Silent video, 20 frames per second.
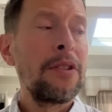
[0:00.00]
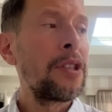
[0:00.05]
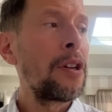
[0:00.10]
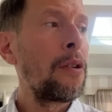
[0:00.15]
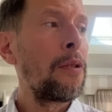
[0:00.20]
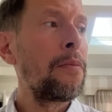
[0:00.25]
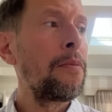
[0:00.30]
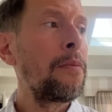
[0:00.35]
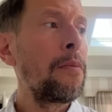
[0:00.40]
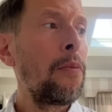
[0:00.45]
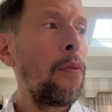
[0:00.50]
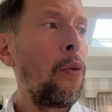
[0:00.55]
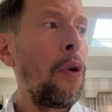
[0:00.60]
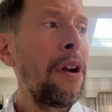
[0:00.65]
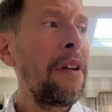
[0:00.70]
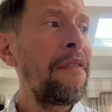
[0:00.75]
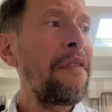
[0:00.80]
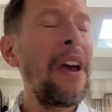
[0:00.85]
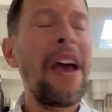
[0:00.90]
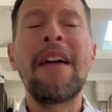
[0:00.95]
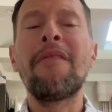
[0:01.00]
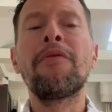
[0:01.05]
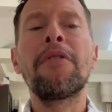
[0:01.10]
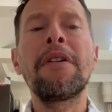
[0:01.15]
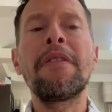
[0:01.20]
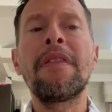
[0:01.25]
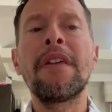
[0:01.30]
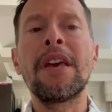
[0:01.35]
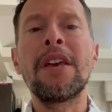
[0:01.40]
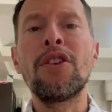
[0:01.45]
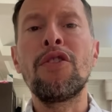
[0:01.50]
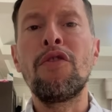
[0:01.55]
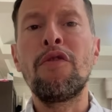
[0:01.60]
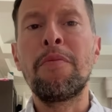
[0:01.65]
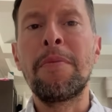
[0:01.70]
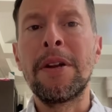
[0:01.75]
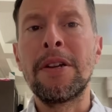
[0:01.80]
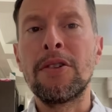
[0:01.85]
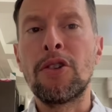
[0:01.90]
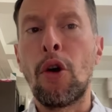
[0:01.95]
So what if everything
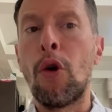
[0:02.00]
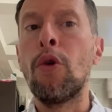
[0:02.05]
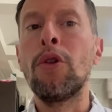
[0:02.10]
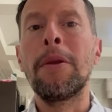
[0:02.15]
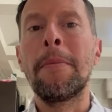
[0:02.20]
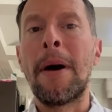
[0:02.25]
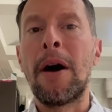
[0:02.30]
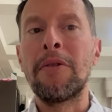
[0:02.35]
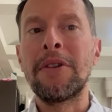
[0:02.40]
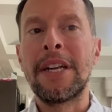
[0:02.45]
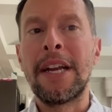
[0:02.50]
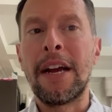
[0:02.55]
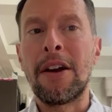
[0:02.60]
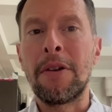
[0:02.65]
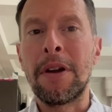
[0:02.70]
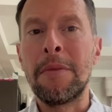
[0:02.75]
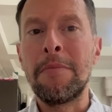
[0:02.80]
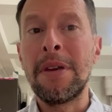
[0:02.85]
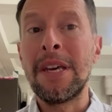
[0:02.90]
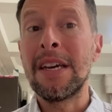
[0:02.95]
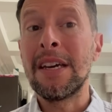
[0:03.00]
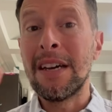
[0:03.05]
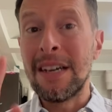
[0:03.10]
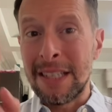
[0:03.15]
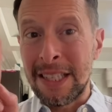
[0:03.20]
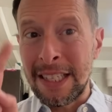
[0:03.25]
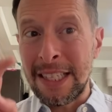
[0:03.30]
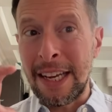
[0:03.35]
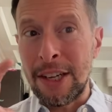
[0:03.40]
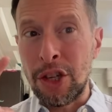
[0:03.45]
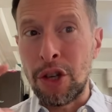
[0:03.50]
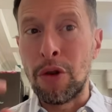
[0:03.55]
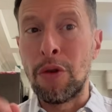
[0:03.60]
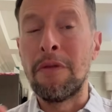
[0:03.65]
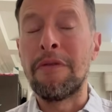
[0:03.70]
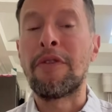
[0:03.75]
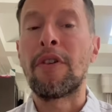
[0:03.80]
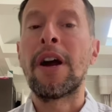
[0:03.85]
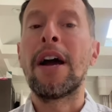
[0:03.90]
you've been told about dairy being essential for